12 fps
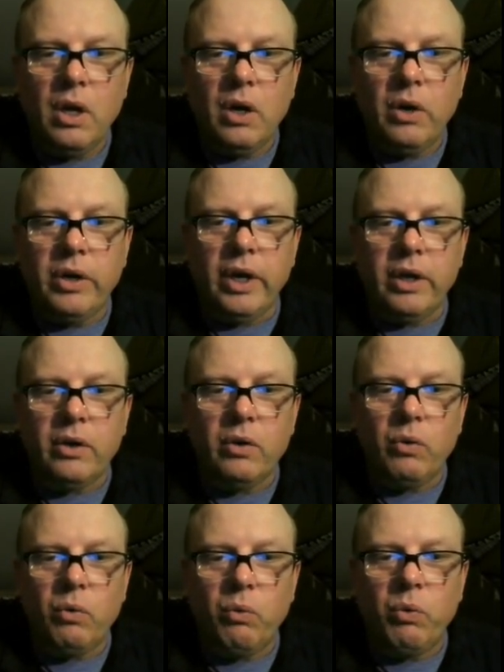Okay,
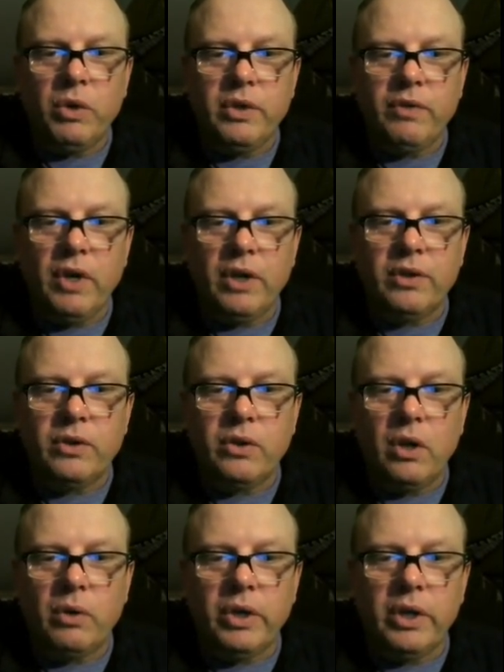once I've got this
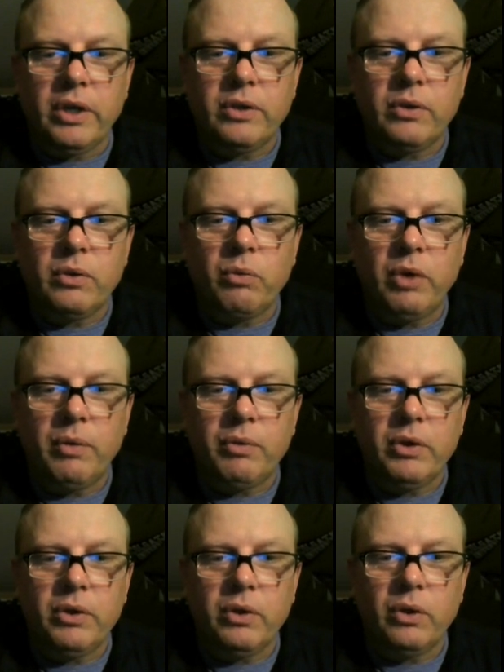all erased, what I'm going
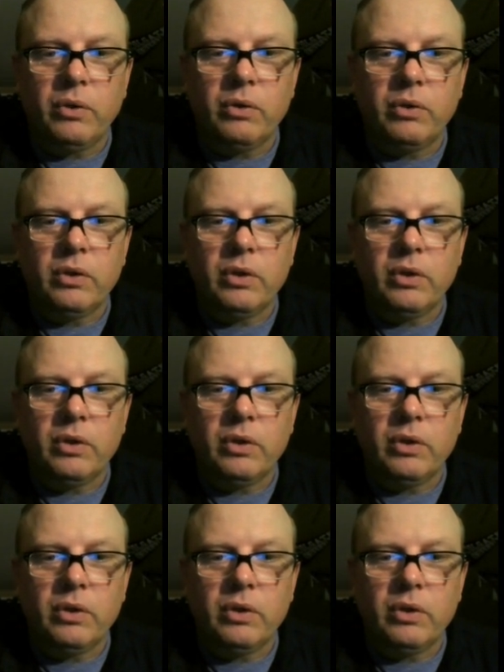to do